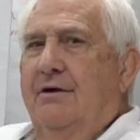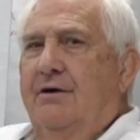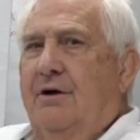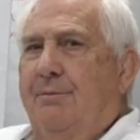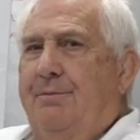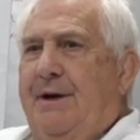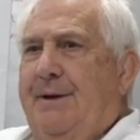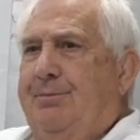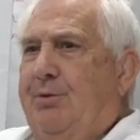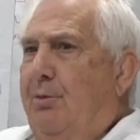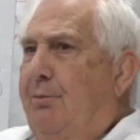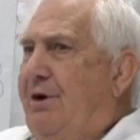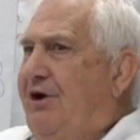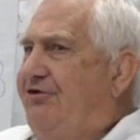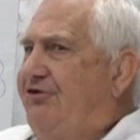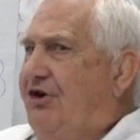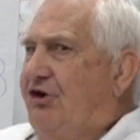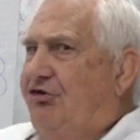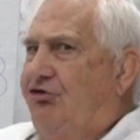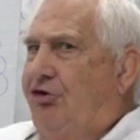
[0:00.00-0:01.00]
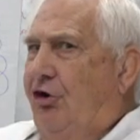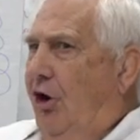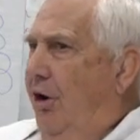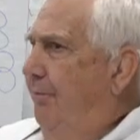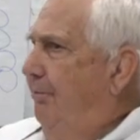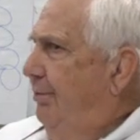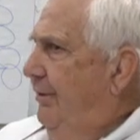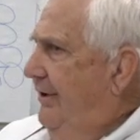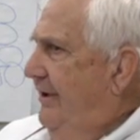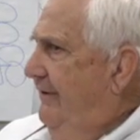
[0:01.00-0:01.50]
Do people
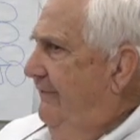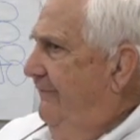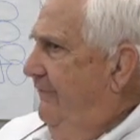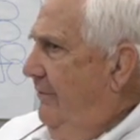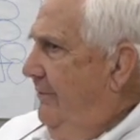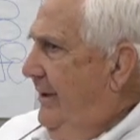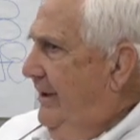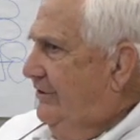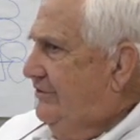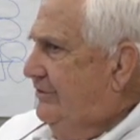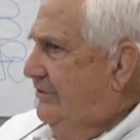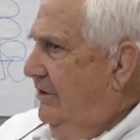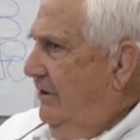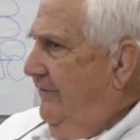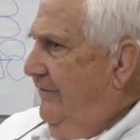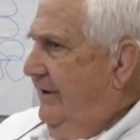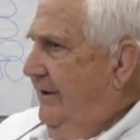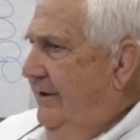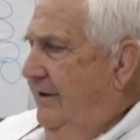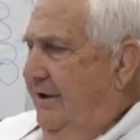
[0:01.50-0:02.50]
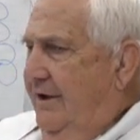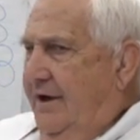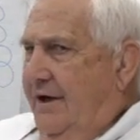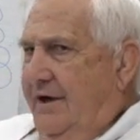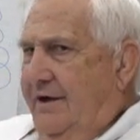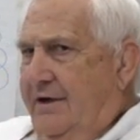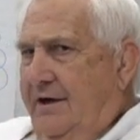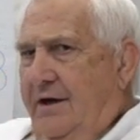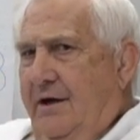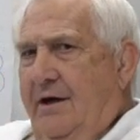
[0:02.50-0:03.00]
misinterpret information on the
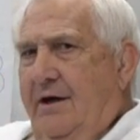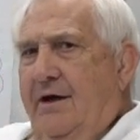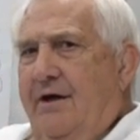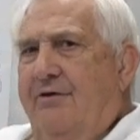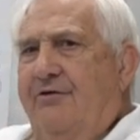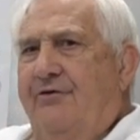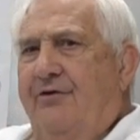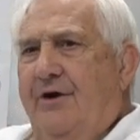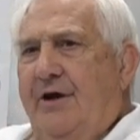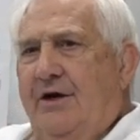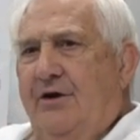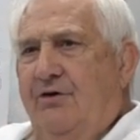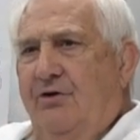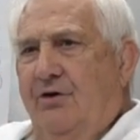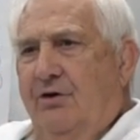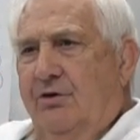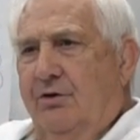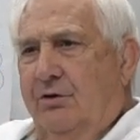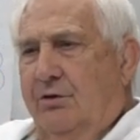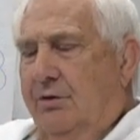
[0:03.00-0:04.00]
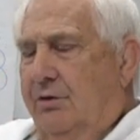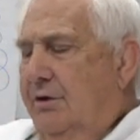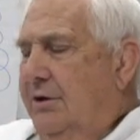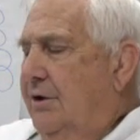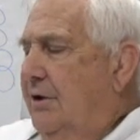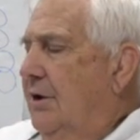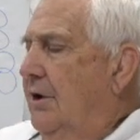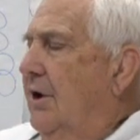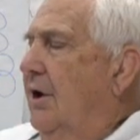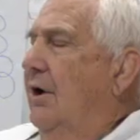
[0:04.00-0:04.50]
internet? Yes, they do.
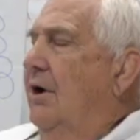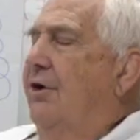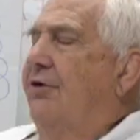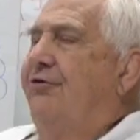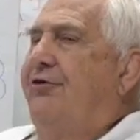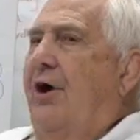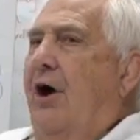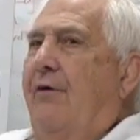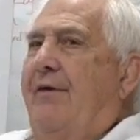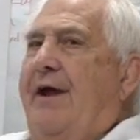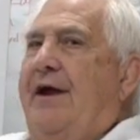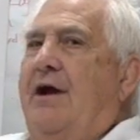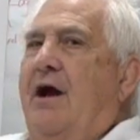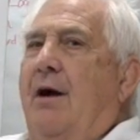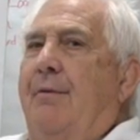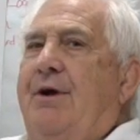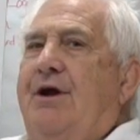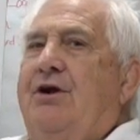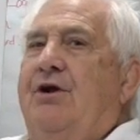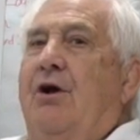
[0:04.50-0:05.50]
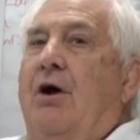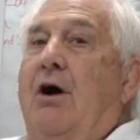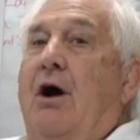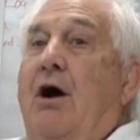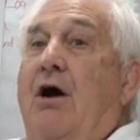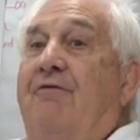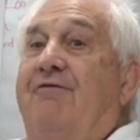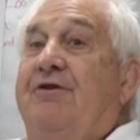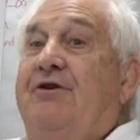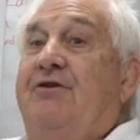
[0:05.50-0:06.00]
So they come in
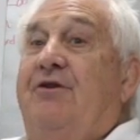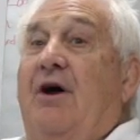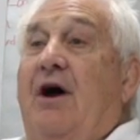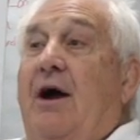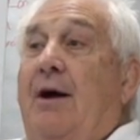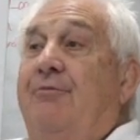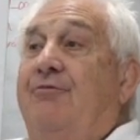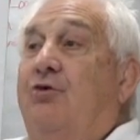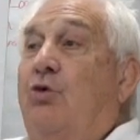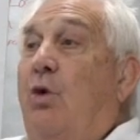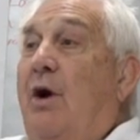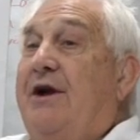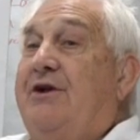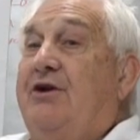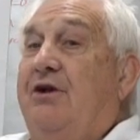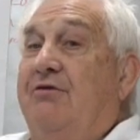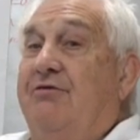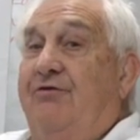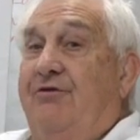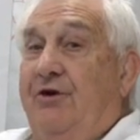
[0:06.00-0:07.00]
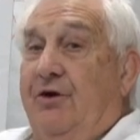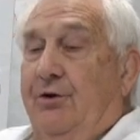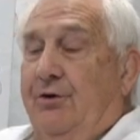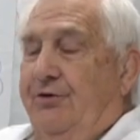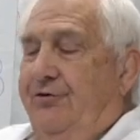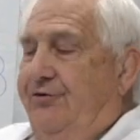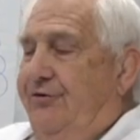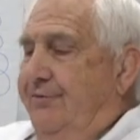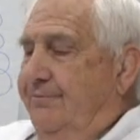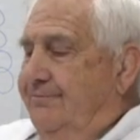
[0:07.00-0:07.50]
oftentimes quite
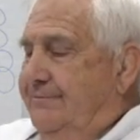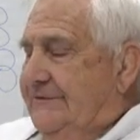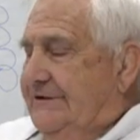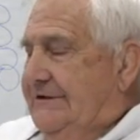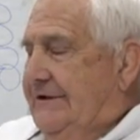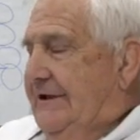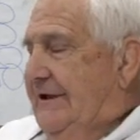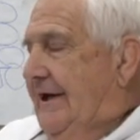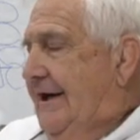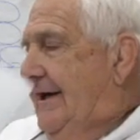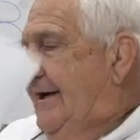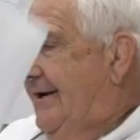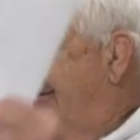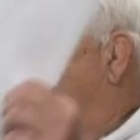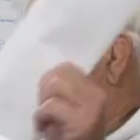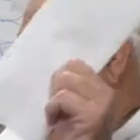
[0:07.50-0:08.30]
confused. All right.